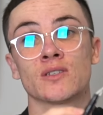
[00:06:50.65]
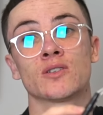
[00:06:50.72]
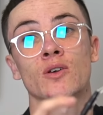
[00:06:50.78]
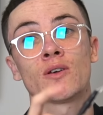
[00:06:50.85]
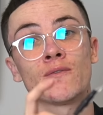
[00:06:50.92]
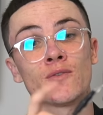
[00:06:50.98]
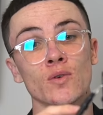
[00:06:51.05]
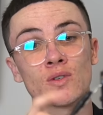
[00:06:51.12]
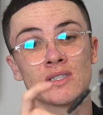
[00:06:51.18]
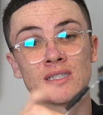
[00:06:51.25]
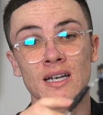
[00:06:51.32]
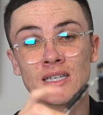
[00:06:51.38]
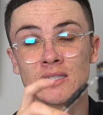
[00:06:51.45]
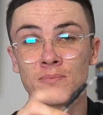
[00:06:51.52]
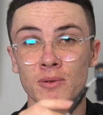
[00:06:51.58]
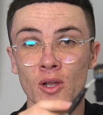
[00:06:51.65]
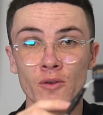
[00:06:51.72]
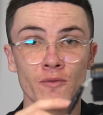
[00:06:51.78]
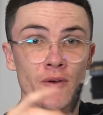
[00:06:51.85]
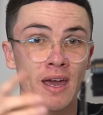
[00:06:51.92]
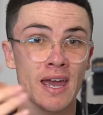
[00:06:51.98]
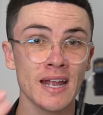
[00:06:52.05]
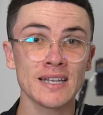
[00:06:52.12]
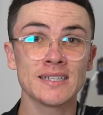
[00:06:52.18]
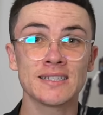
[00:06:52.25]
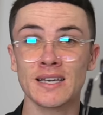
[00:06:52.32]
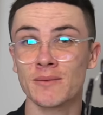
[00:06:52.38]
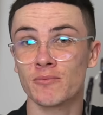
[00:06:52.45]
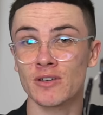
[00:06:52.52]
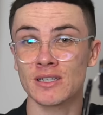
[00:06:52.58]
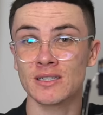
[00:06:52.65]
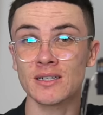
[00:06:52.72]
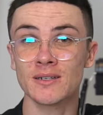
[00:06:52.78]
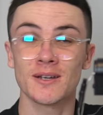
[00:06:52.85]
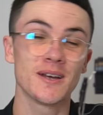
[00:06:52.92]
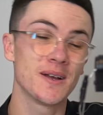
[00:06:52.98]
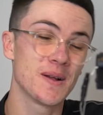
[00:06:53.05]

So if yours does blow for any damn reason,